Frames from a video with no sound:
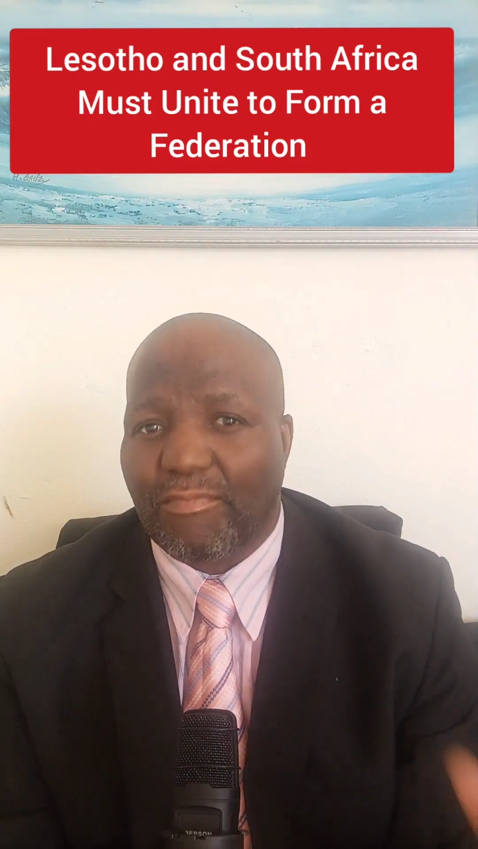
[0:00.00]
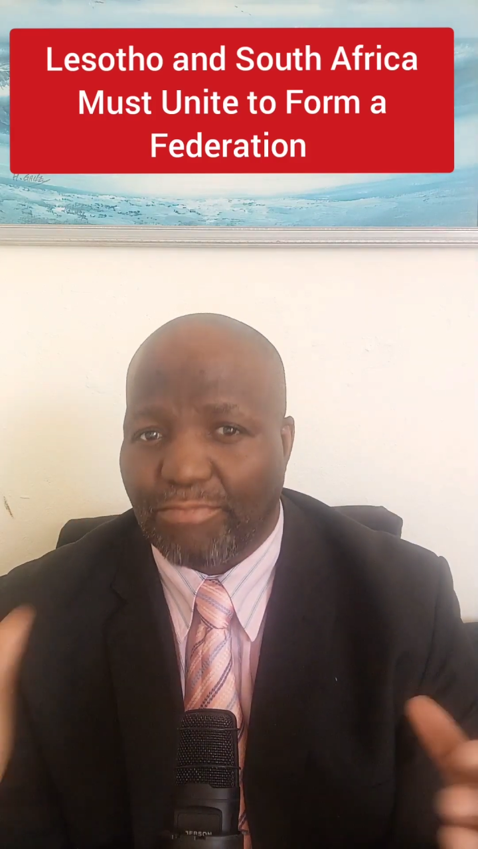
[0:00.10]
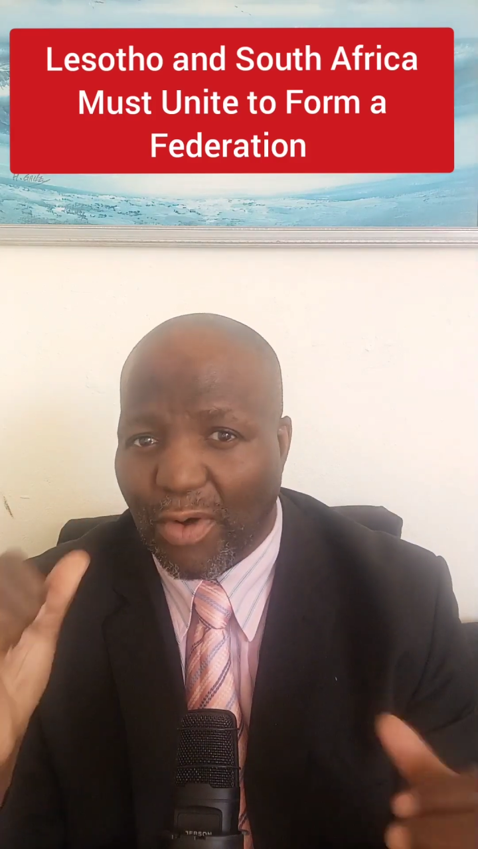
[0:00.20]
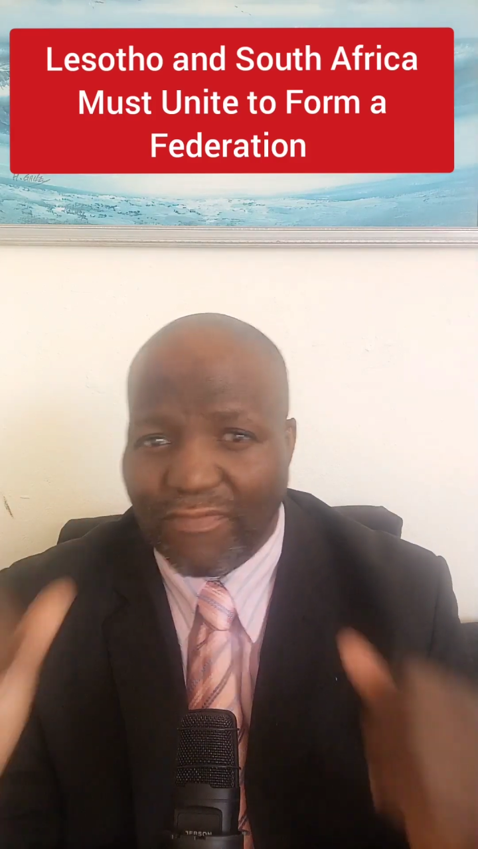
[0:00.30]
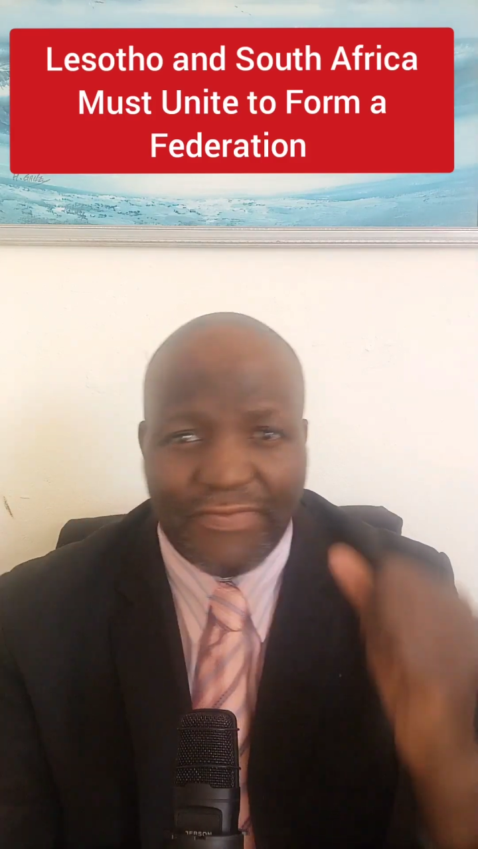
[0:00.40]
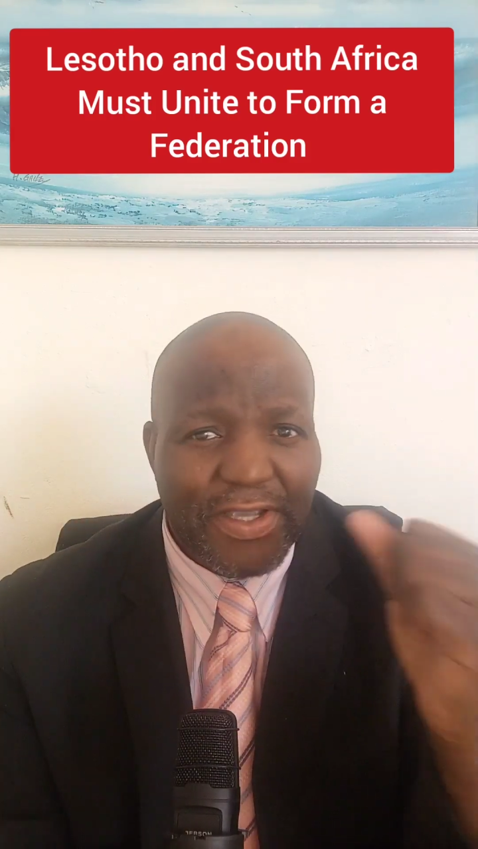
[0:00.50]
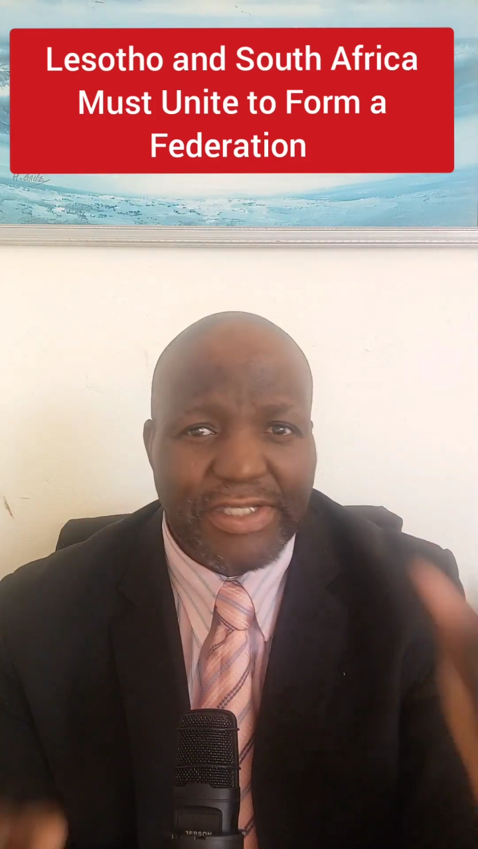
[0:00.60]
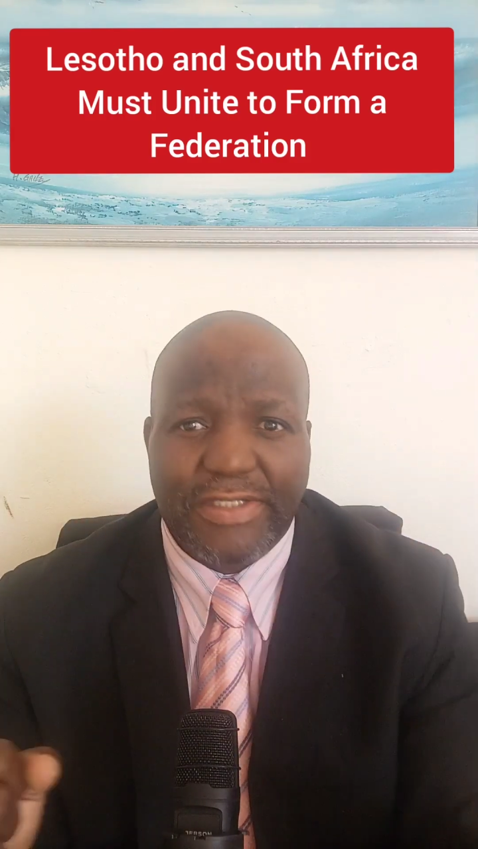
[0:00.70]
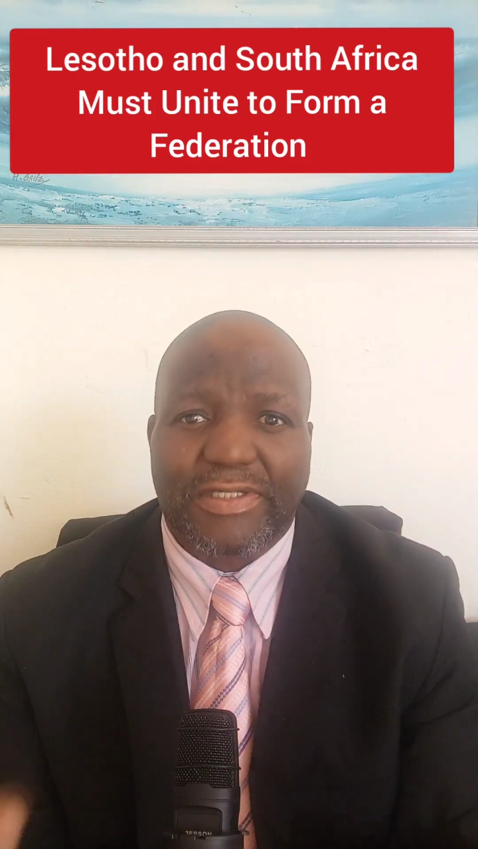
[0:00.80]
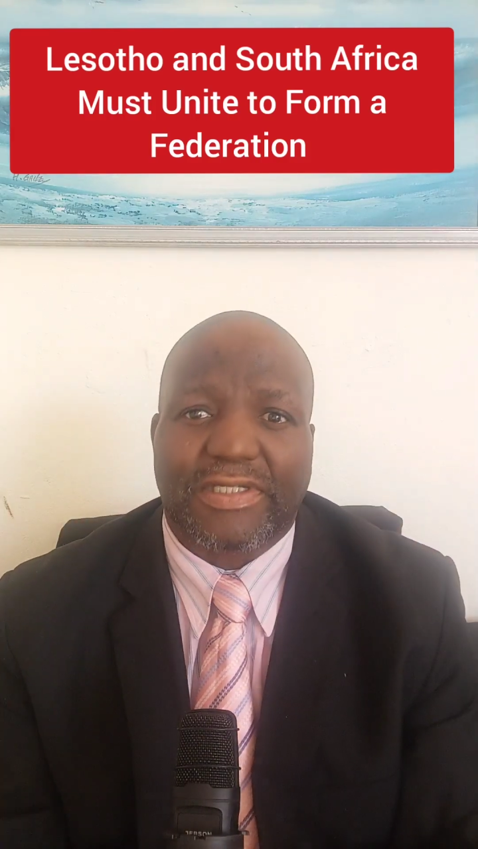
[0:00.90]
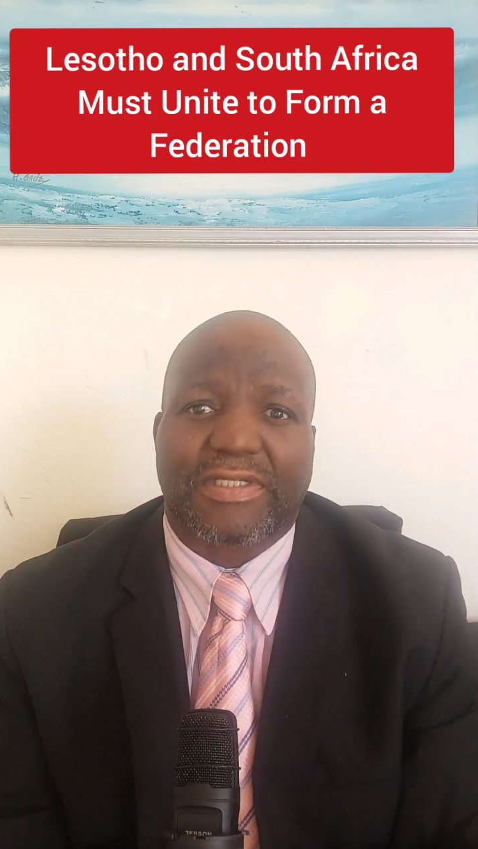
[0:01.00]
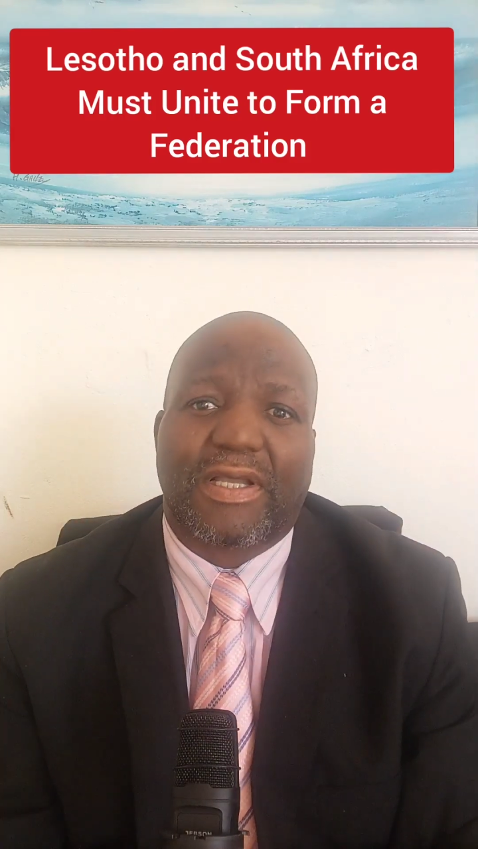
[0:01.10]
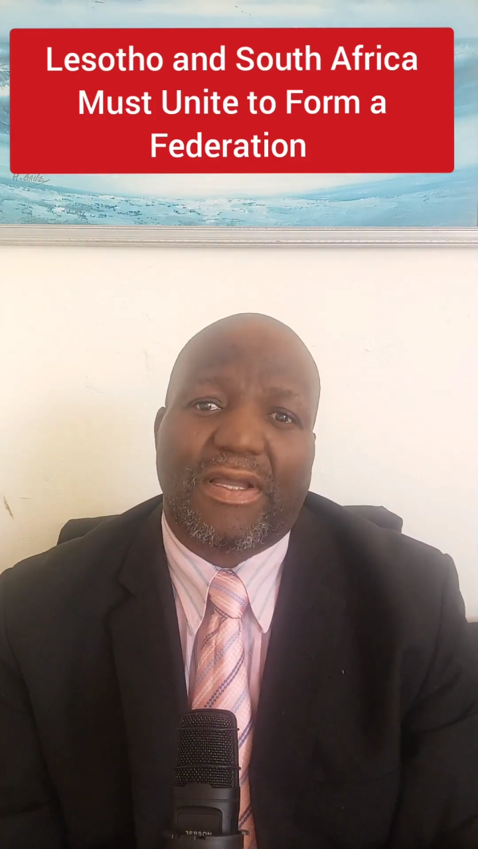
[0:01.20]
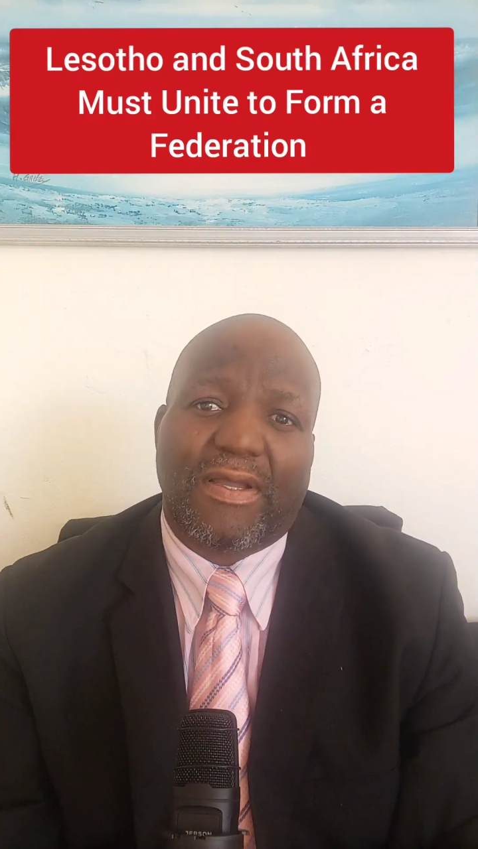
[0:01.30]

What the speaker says: both nations